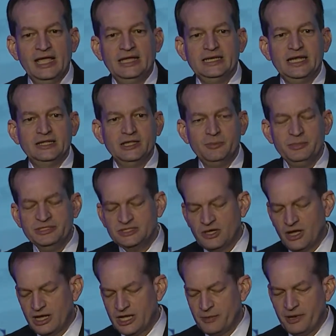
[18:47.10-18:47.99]
Now let me
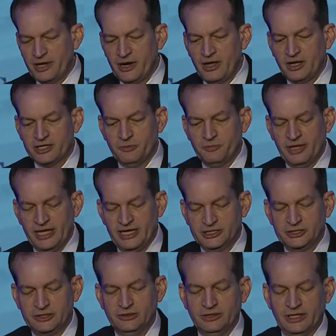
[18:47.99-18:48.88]
talk about
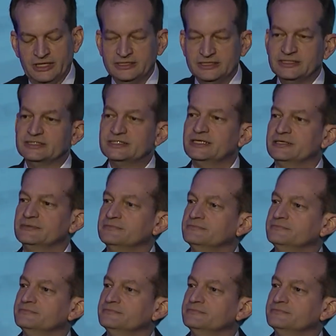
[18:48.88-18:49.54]
occupational licensing.